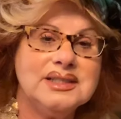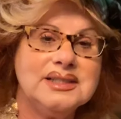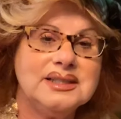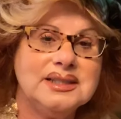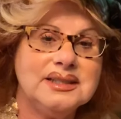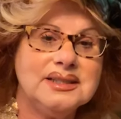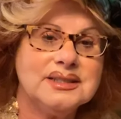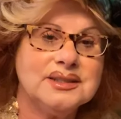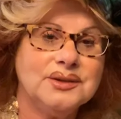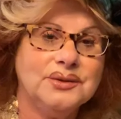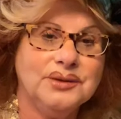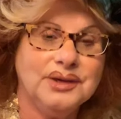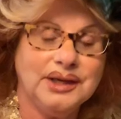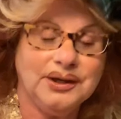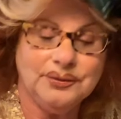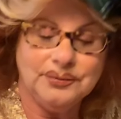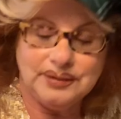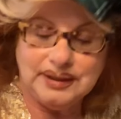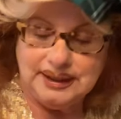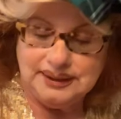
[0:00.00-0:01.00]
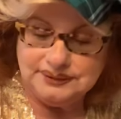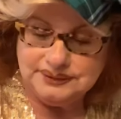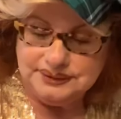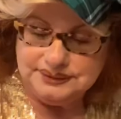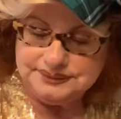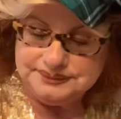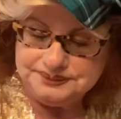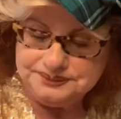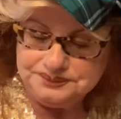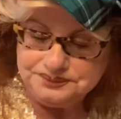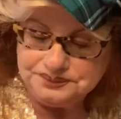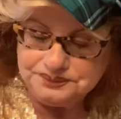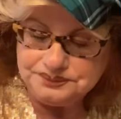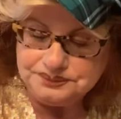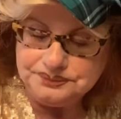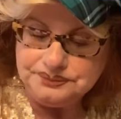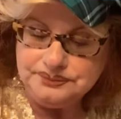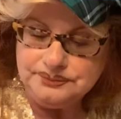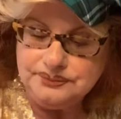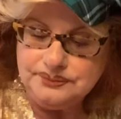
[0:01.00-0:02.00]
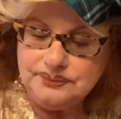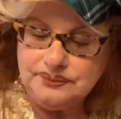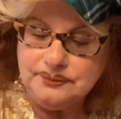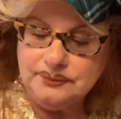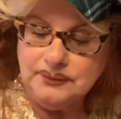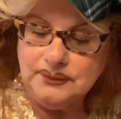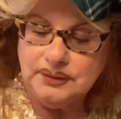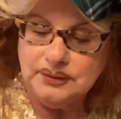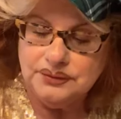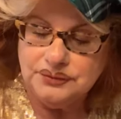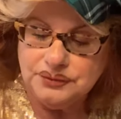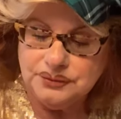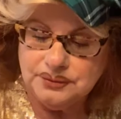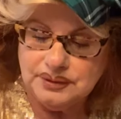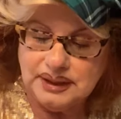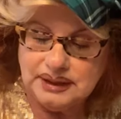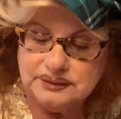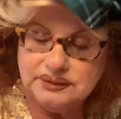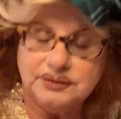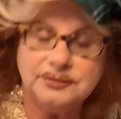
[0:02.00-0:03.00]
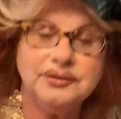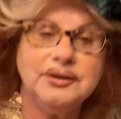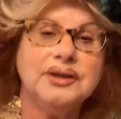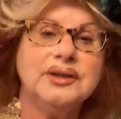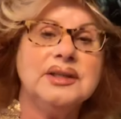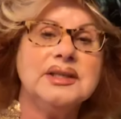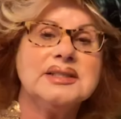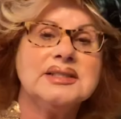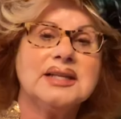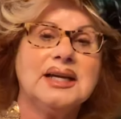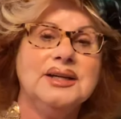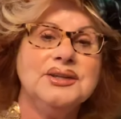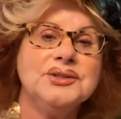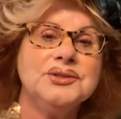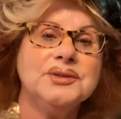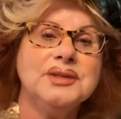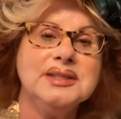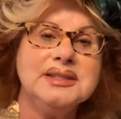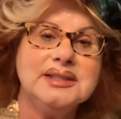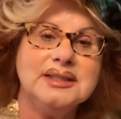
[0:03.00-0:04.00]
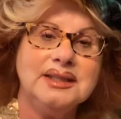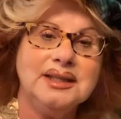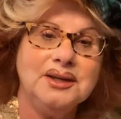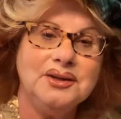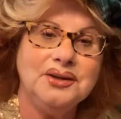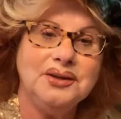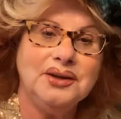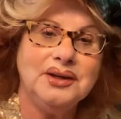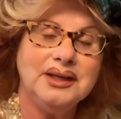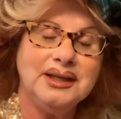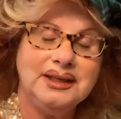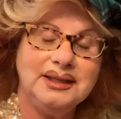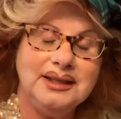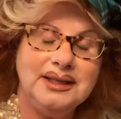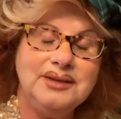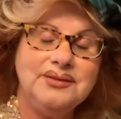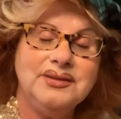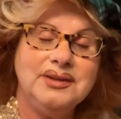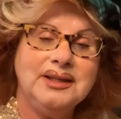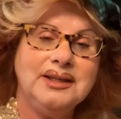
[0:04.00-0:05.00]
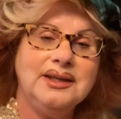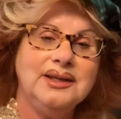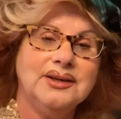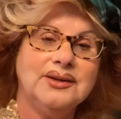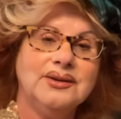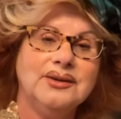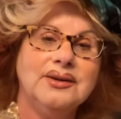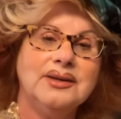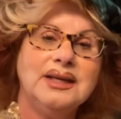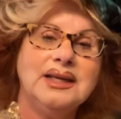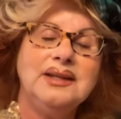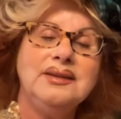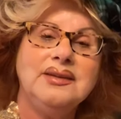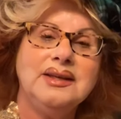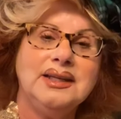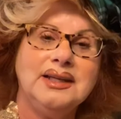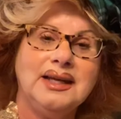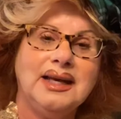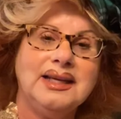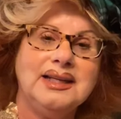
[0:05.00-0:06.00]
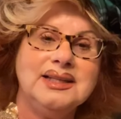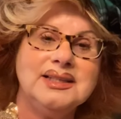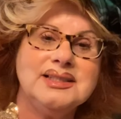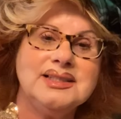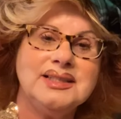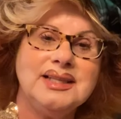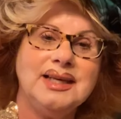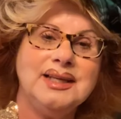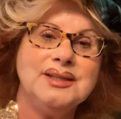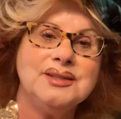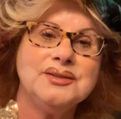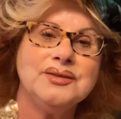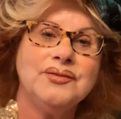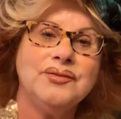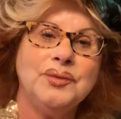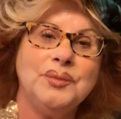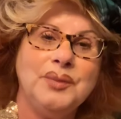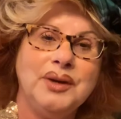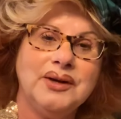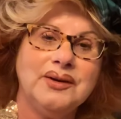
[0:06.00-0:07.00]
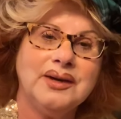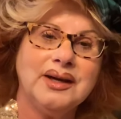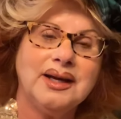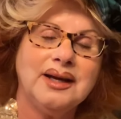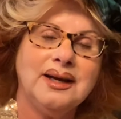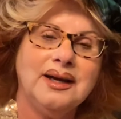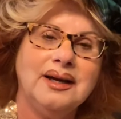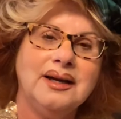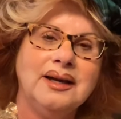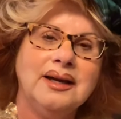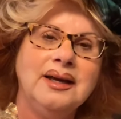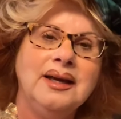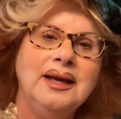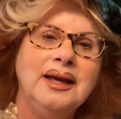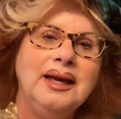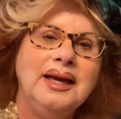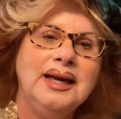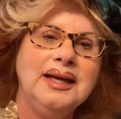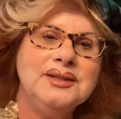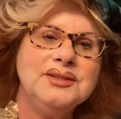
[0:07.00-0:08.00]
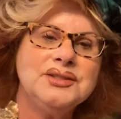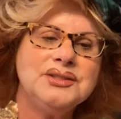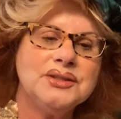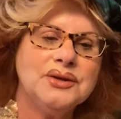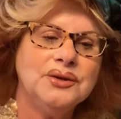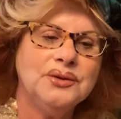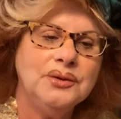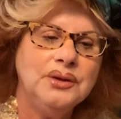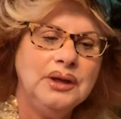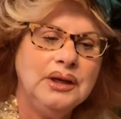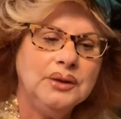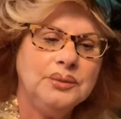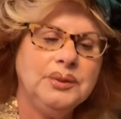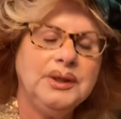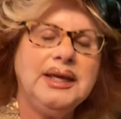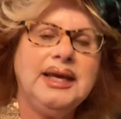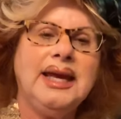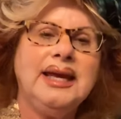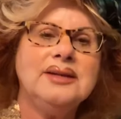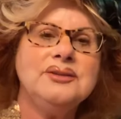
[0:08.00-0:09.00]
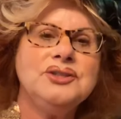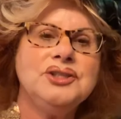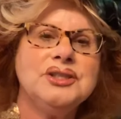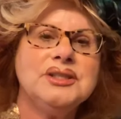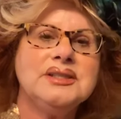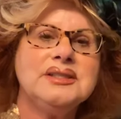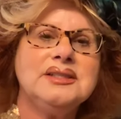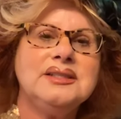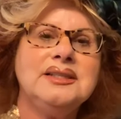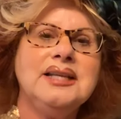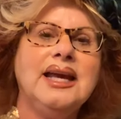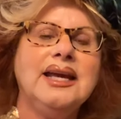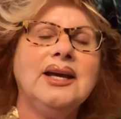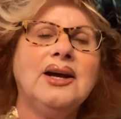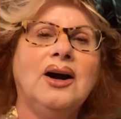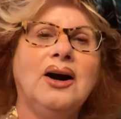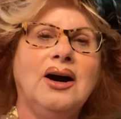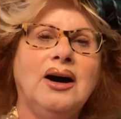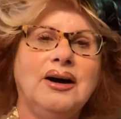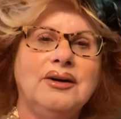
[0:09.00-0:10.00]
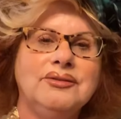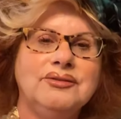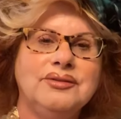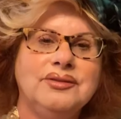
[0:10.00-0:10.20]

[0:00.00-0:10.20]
that's going around throughout the various countries and even here in the United States of America. And so we can't just take off